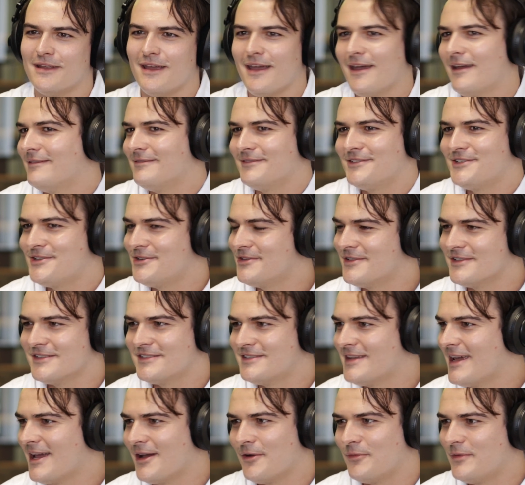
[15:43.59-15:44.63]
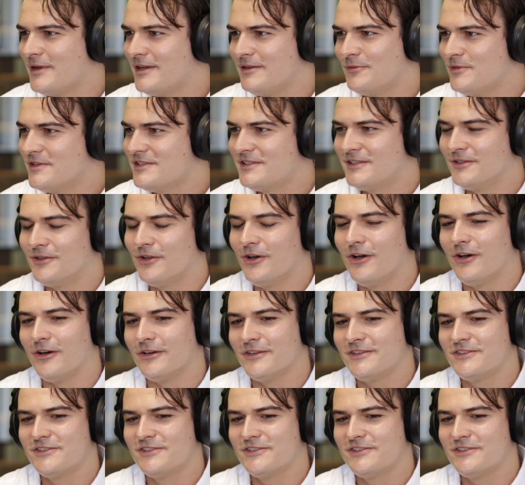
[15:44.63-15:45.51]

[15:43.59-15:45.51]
And to this day, we still are.